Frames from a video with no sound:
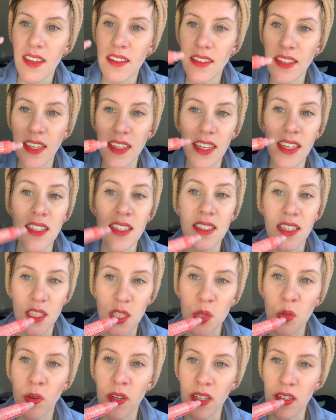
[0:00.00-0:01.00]
like
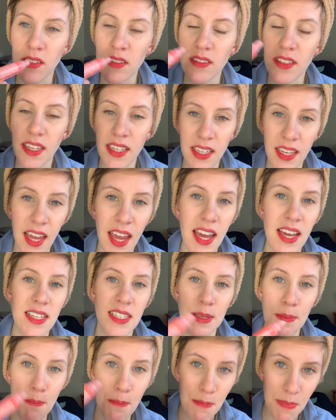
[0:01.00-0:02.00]
essential oil, like it has
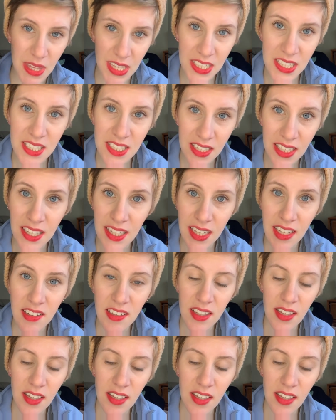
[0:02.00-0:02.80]
mint in it.